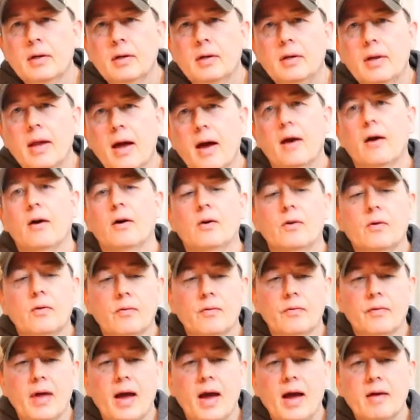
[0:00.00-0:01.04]
Now,
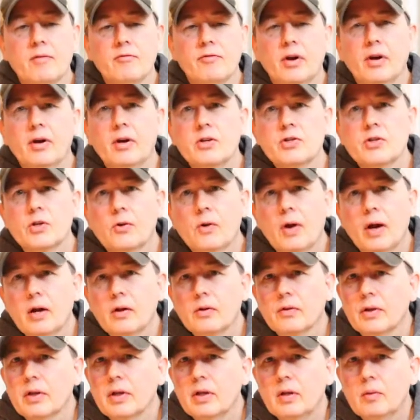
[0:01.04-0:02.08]
that varies
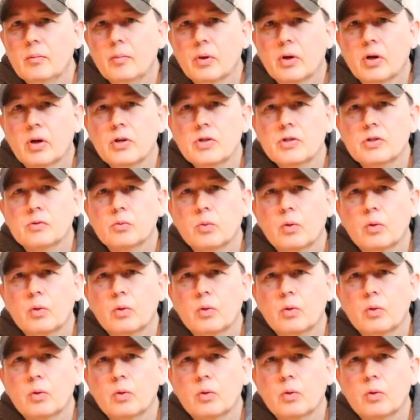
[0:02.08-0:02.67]
greatly because